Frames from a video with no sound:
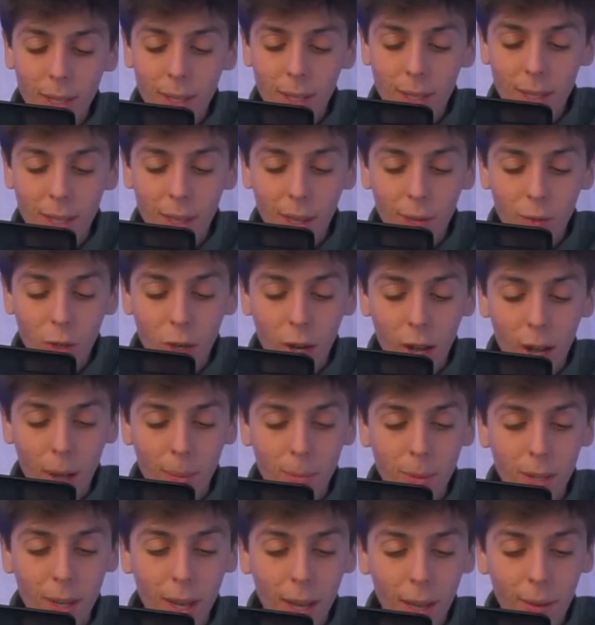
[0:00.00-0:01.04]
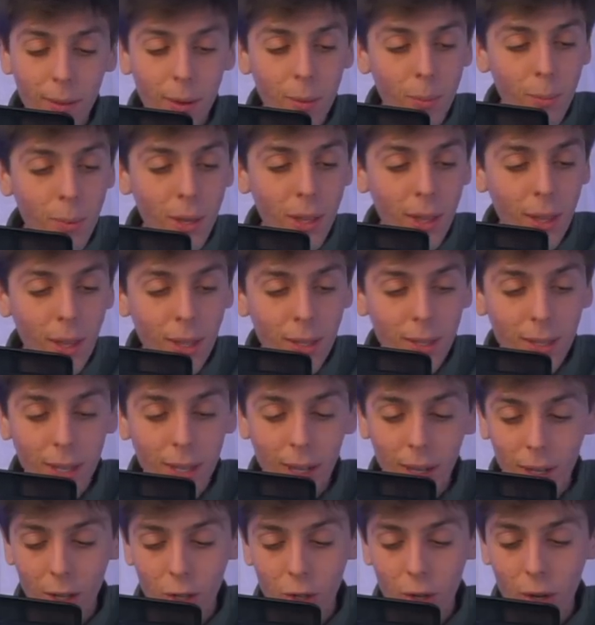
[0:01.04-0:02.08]
This is Steve Jobs. I even put the
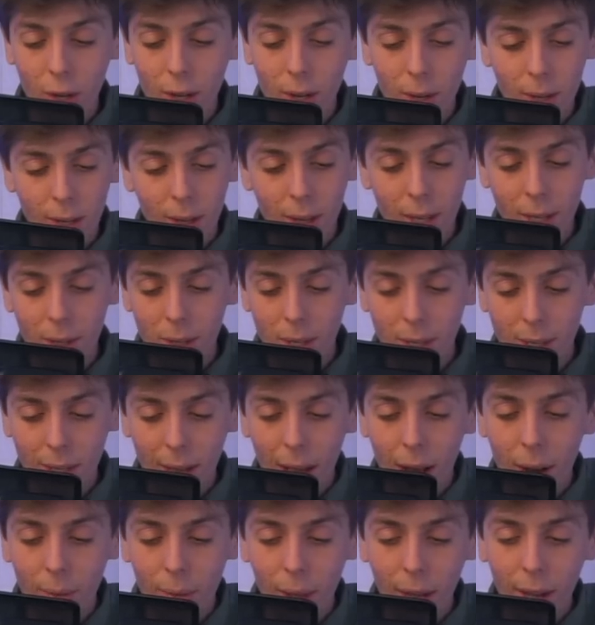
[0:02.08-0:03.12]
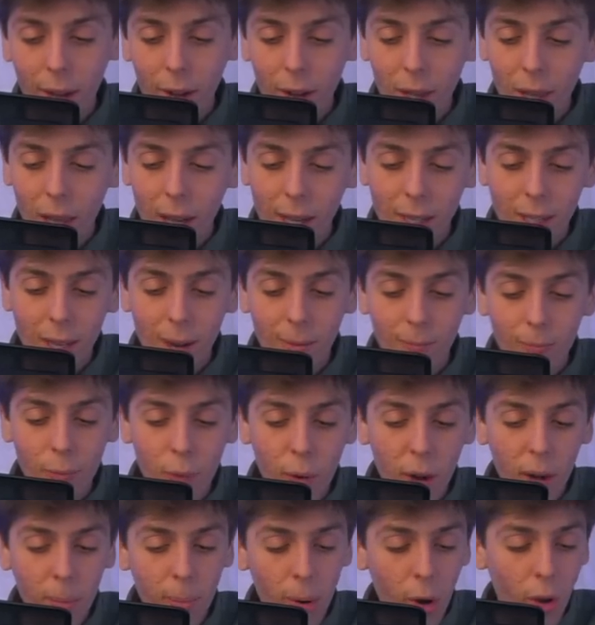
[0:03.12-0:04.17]
signature. This is kind of like a collection.
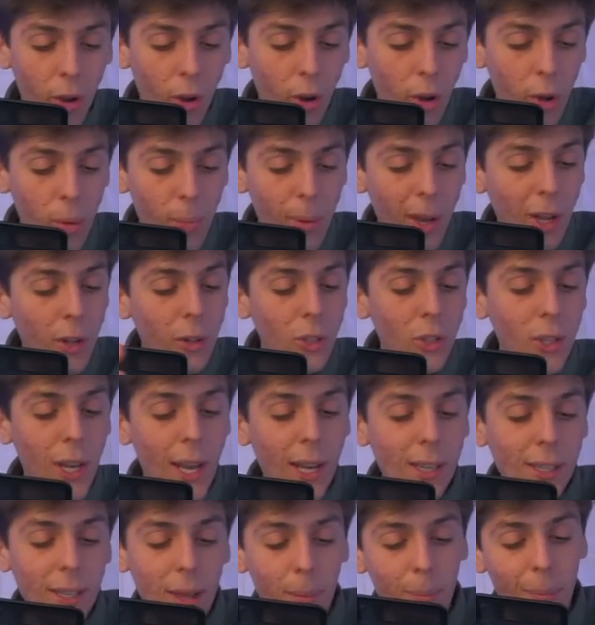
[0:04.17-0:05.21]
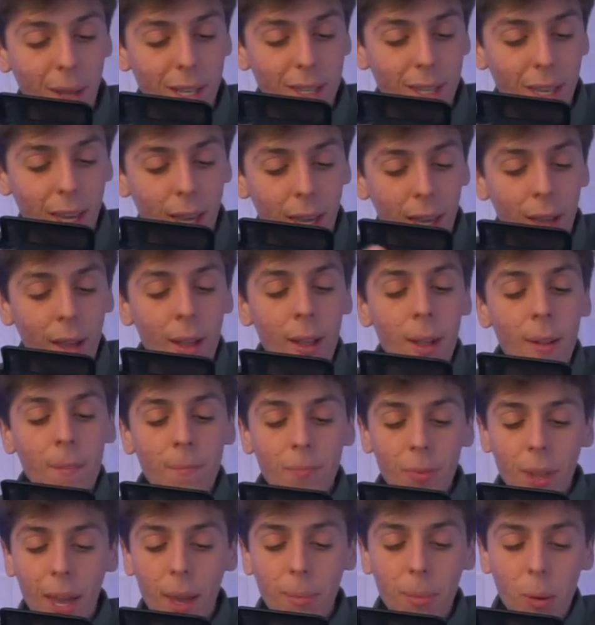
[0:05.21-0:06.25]
Freddie Mercury, Michael Jackson, Messi,
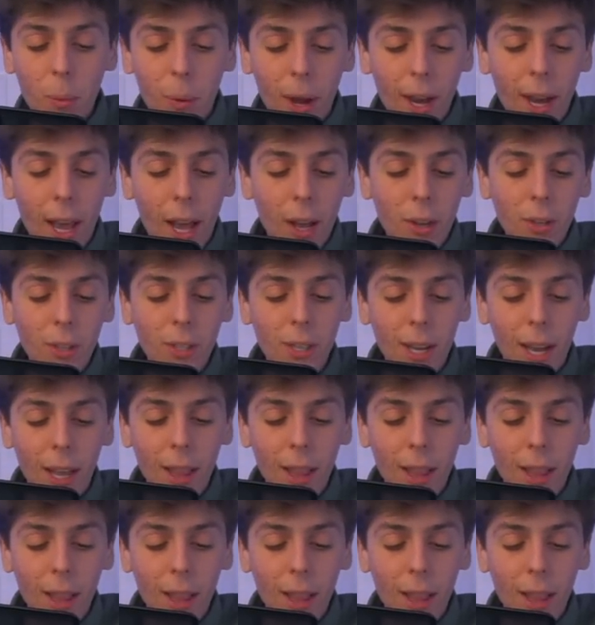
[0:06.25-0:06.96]
Amy Winehouse.